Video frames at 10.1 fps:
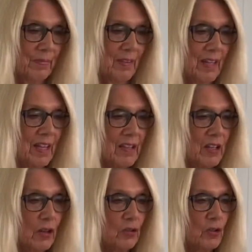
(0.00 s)
And
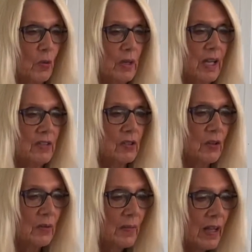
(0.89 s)
then I'll show what I do.
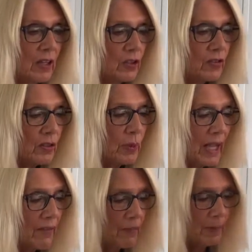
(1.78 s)
Usually we
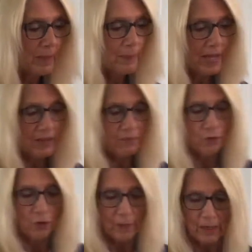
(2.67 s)
have a big pan
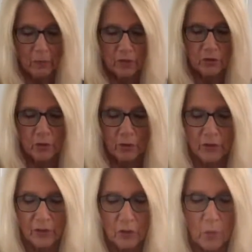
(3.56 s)
full, but I want to show
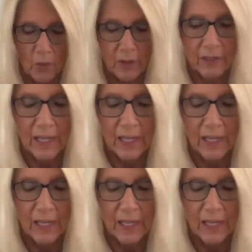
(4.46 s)
you the corn.